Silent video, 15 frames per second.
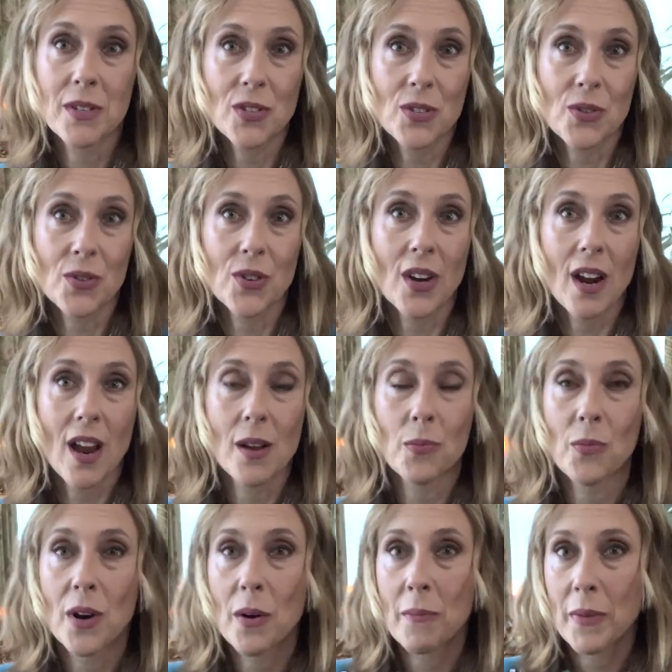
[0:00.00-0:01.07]
store and
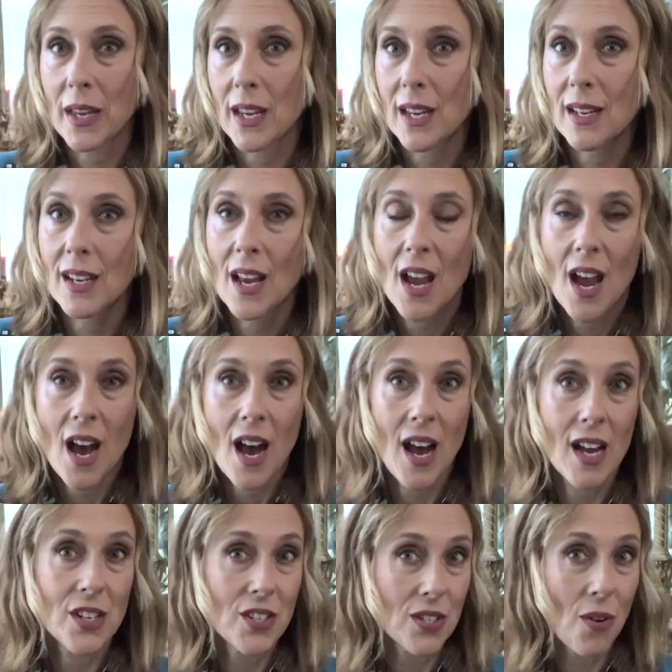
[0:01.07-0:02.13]
well made,
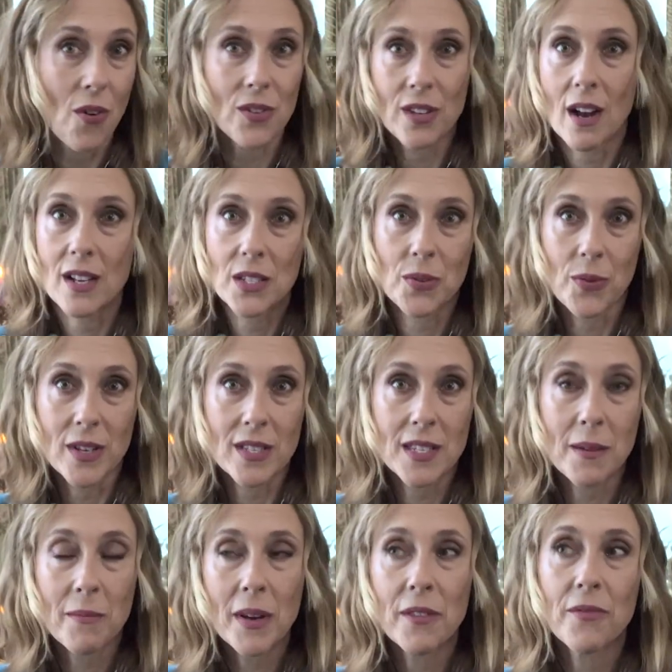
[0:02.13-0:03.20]
I just hold on to it.
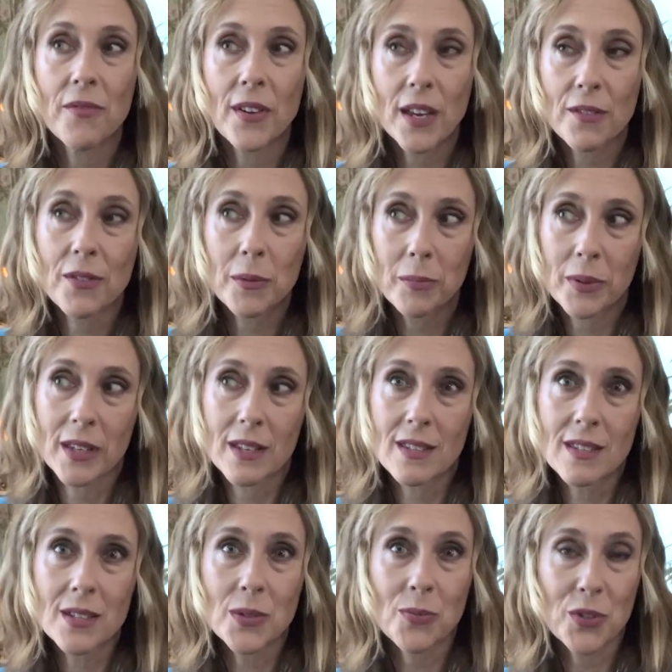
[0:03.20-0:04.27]
Some of my favorite
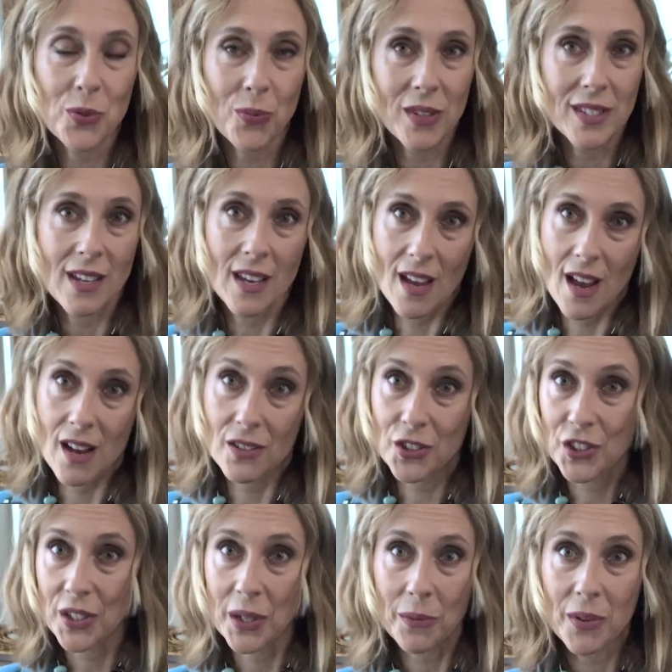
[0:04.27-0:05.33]
pieces, which one day I'll
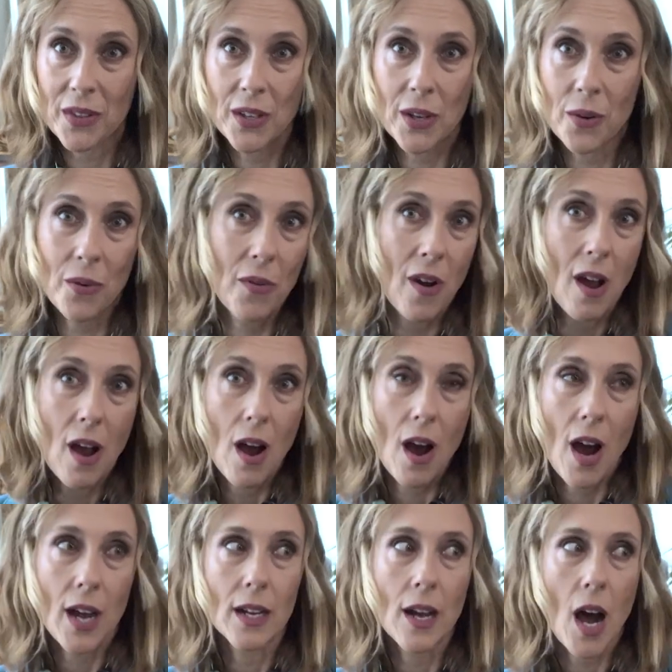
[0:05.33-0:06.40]
share with you,
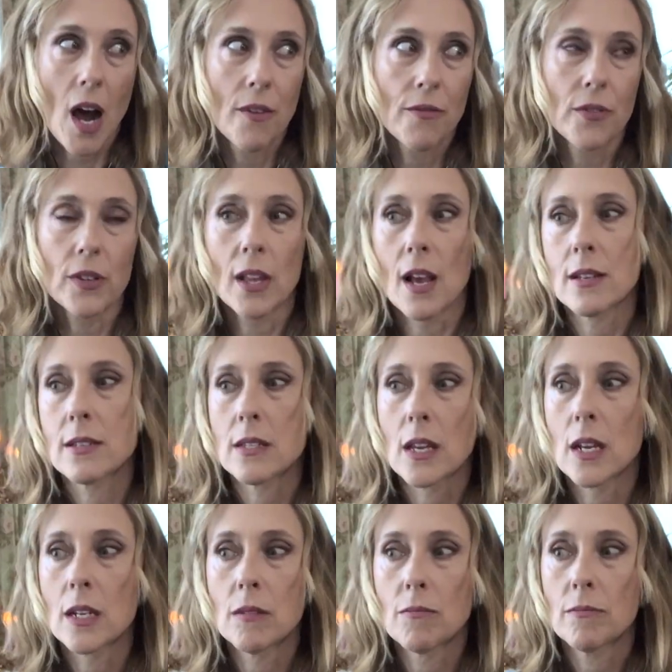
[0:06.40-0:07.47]
I got for less
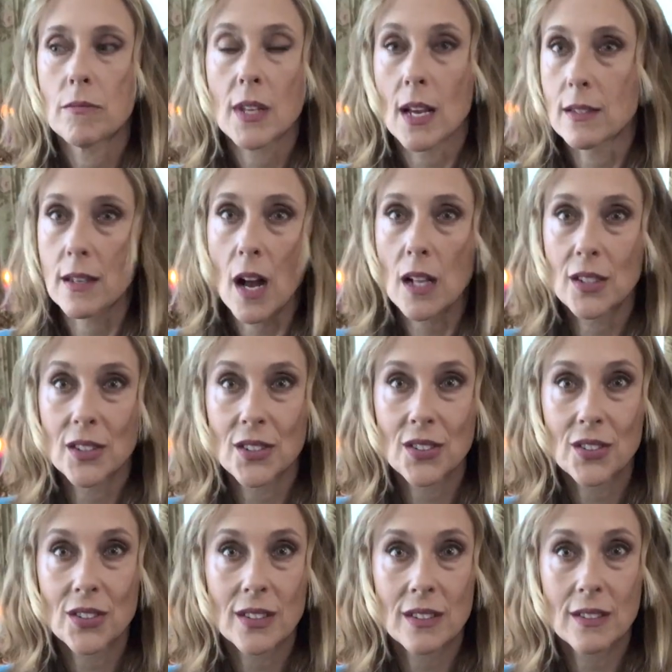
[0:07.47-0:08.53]
than $10,
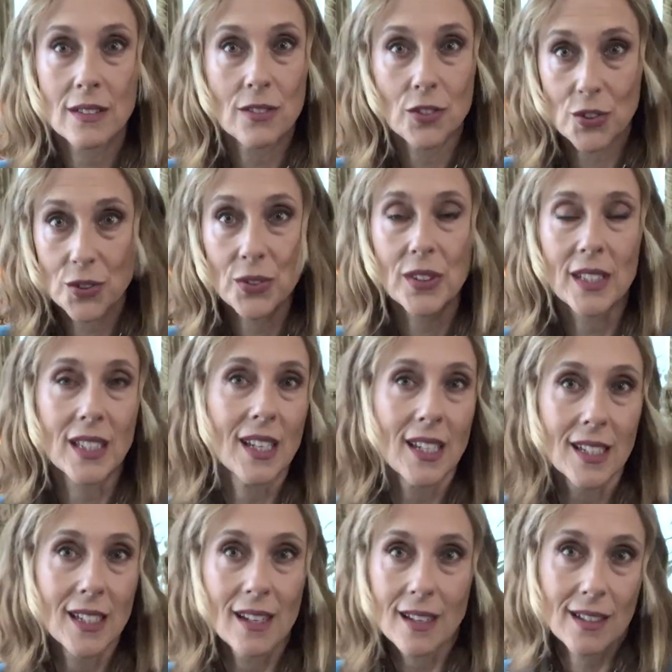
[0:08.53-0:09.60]
truly,
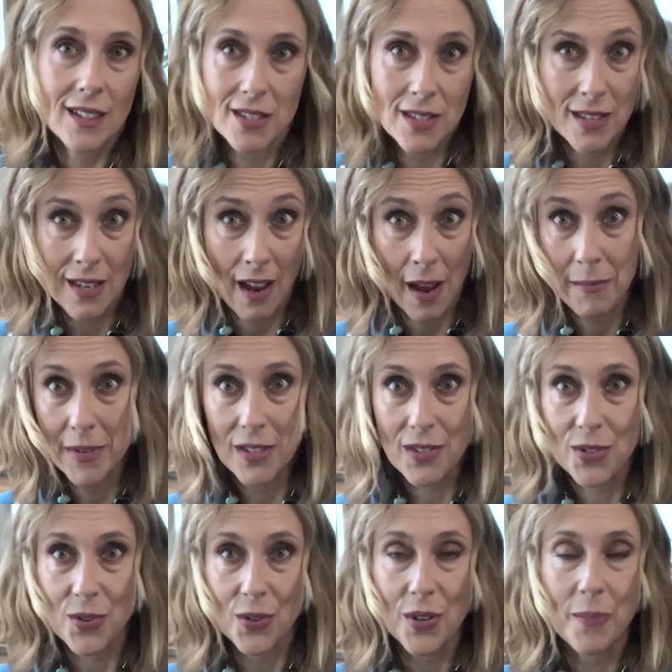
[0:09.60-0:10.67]
in a consignment
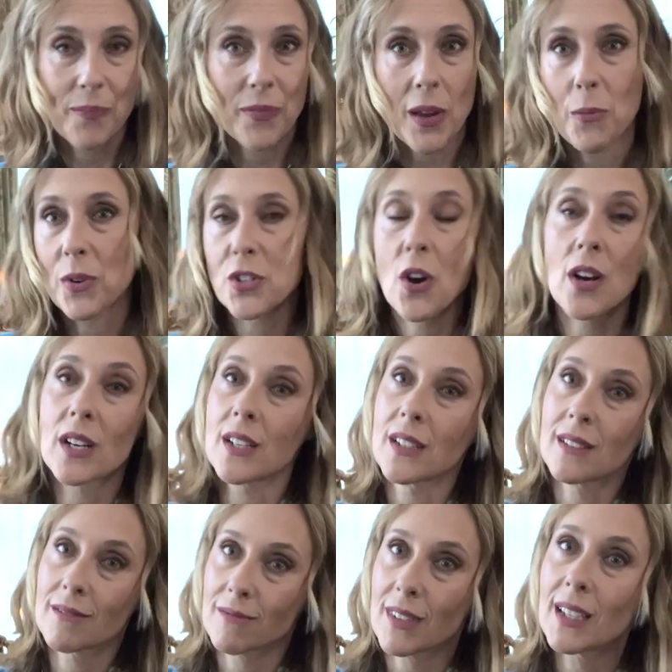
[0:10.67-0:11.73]
store. And we're talking,
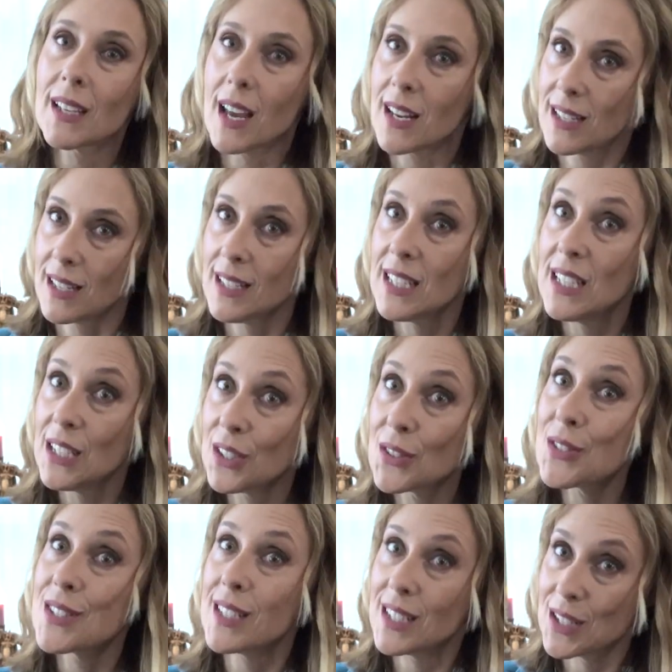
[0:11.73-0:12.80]
again,
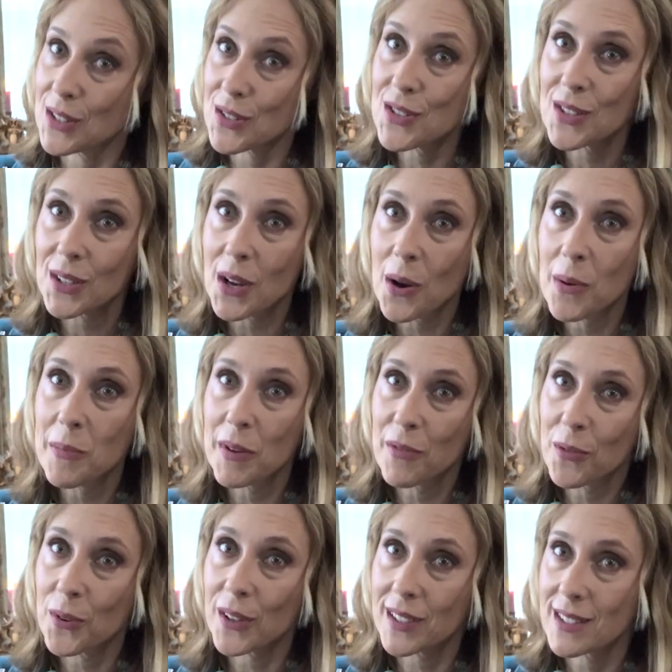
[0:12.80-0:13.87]
years and years ago,
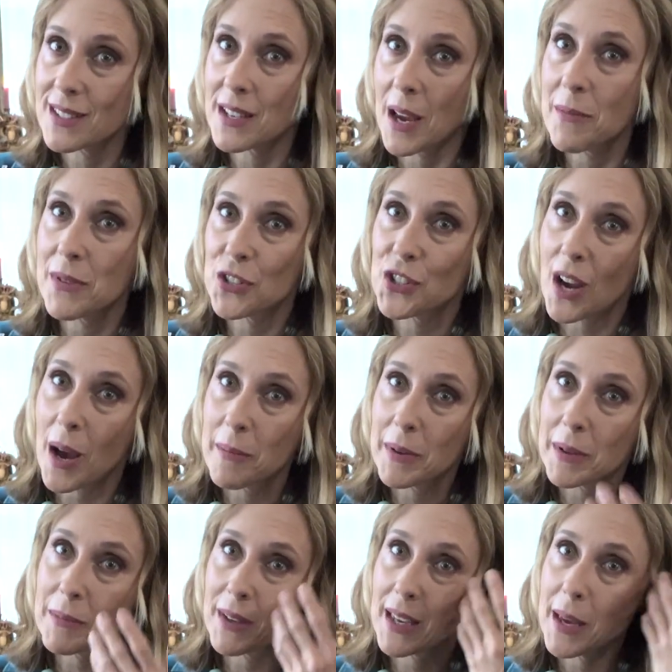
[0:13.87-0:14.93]
before consignment shopping
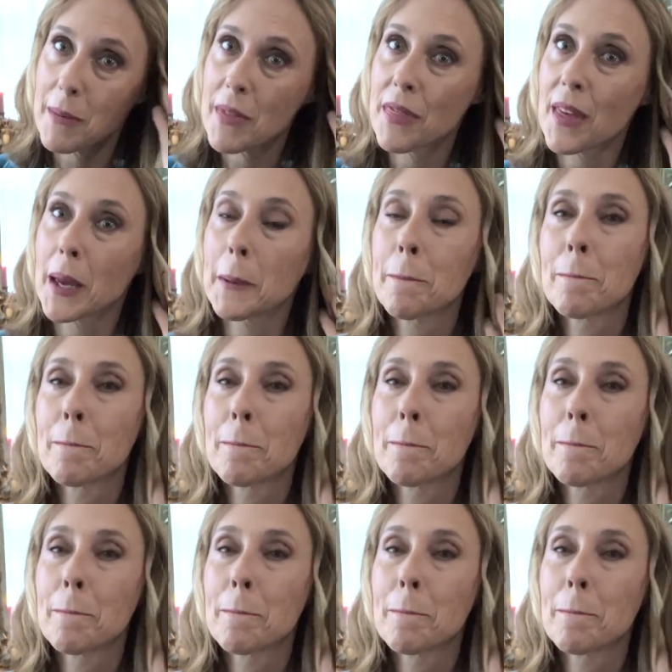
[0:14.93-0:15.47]
became a thing.